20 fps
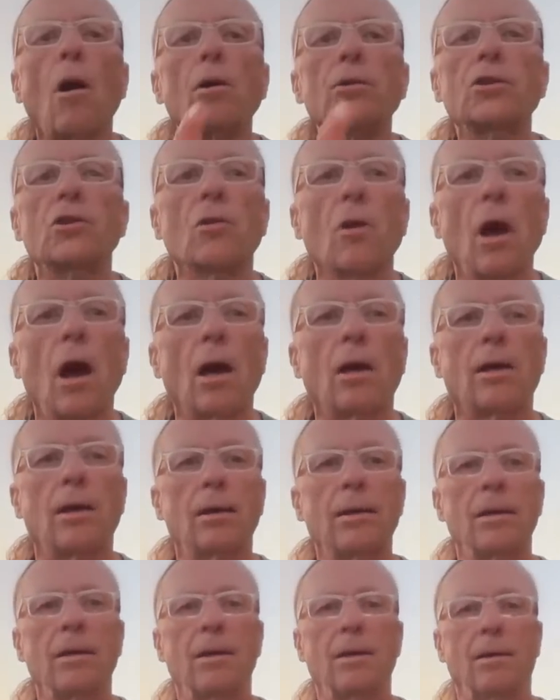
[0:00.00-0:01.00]
truck.
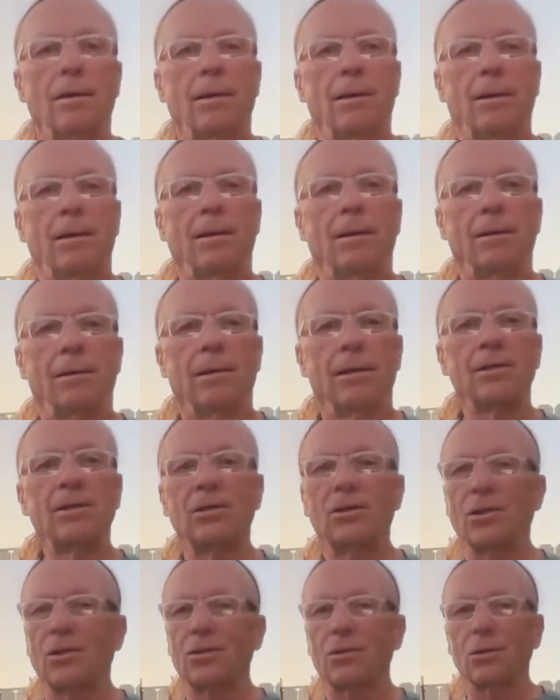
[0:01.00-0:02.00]
This
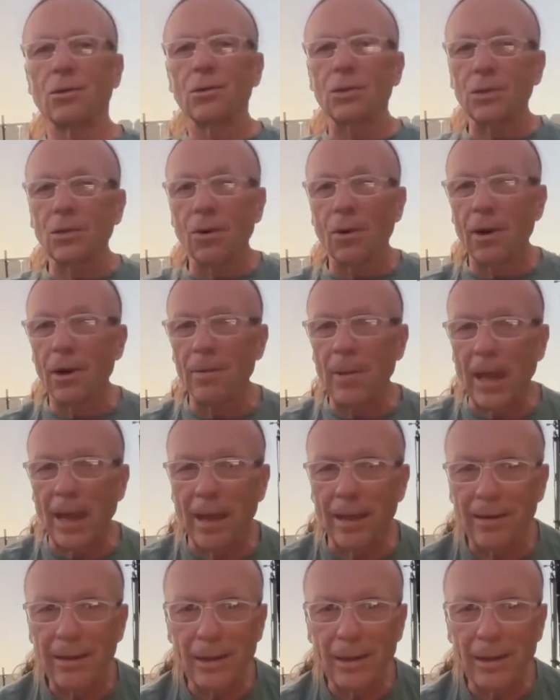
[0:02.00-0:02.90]
is a true story, man.